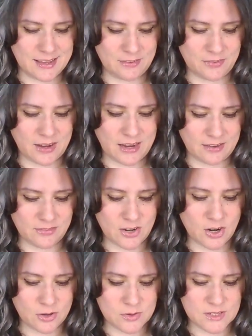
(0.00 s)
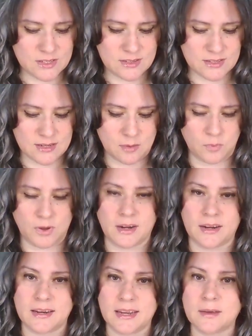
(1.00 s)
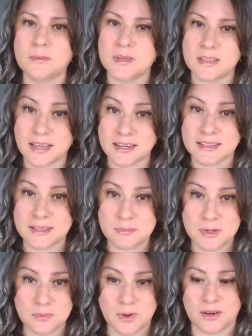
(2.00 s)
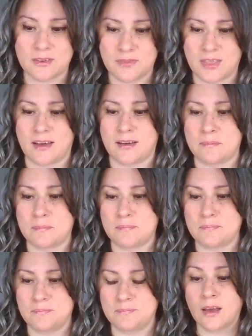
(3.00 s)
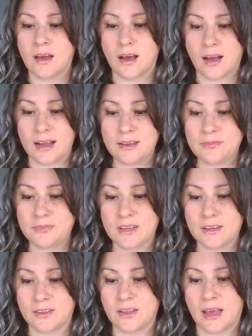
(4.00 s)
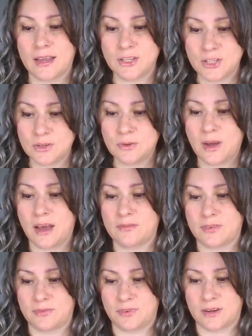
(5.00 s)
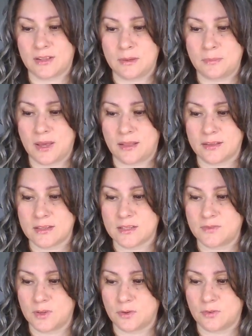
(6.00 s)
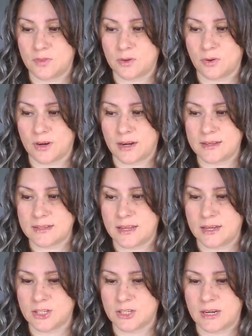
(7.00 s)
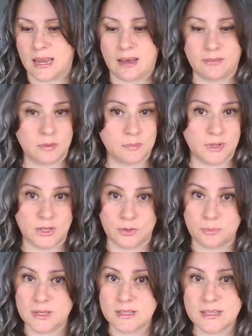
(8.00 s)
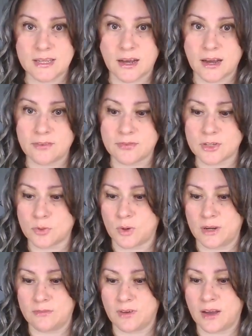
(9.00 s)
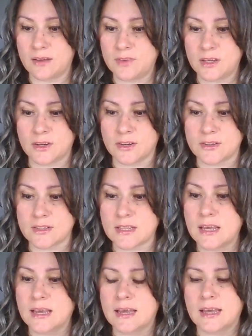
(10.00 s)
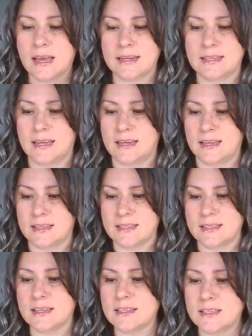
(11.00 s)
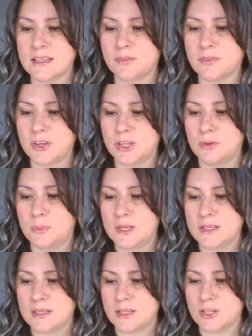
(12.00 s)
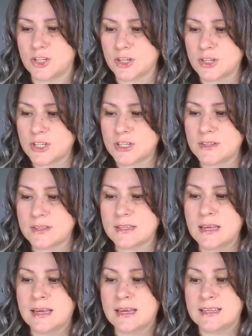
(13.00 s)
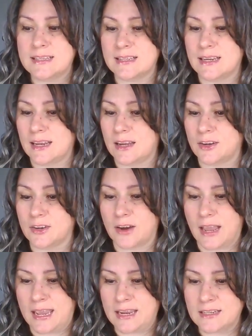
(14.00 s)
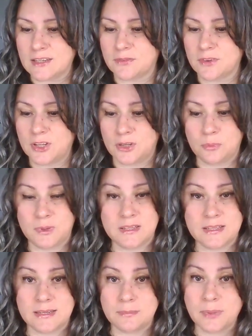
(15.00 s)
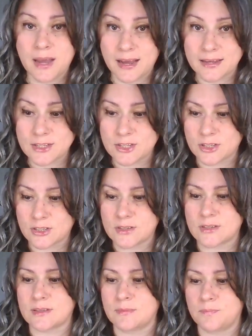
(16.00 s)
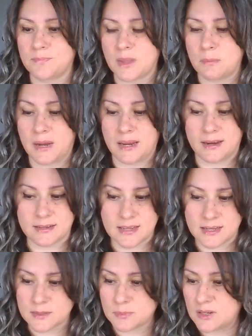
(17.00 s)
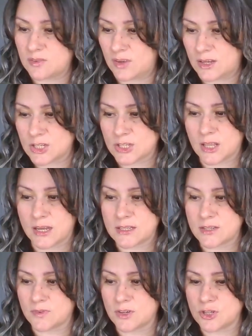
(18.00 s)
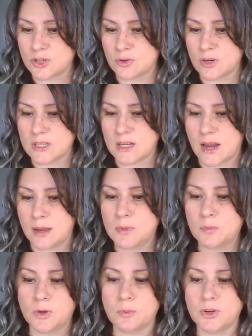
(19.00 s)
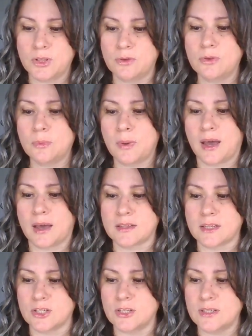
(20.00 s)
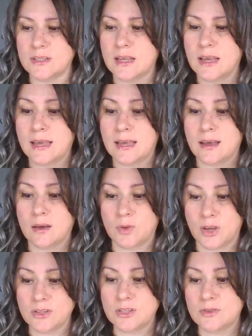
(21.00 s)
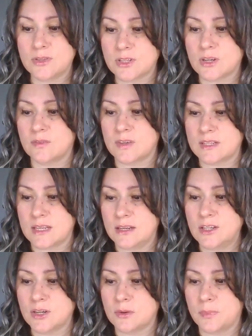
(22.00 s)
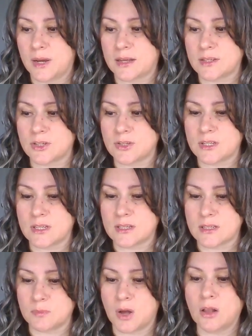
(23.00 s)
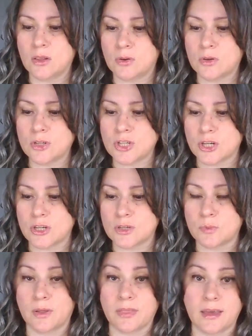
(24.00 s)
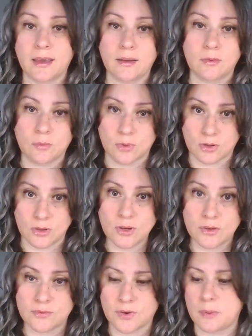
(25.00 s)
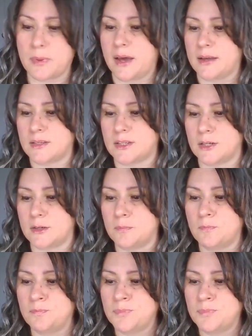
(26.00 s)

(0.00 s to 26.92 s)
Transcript: if I ever hosted someone, it would likely be one of them. I feel I do have a fairly balanced view of the organization, having been UPCI for 25 years, attending six different UPC churches, sitting under eight different UPC pastors. My ex husband evangelized for a short time, and we were youth pastors, and we also served as interim pastors at a small local church while they were looking for a pastor.